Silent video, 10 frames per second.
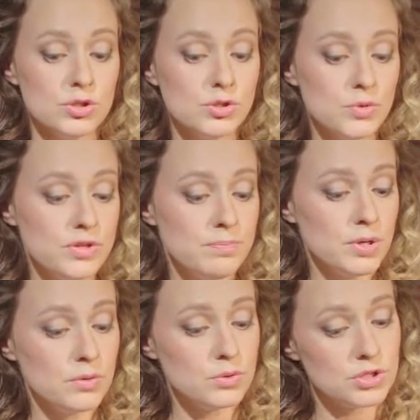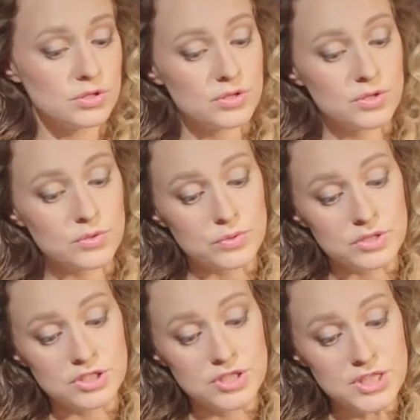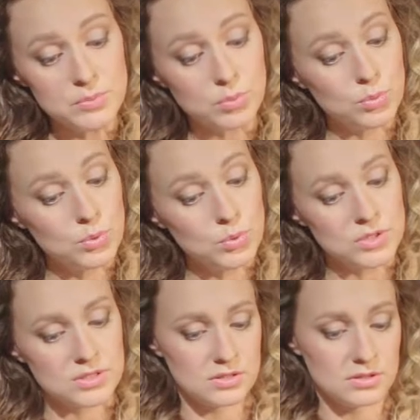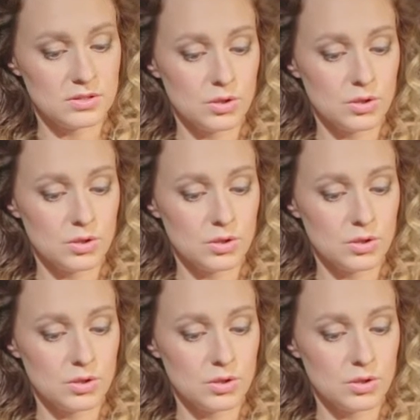drew the boat through the deep woods,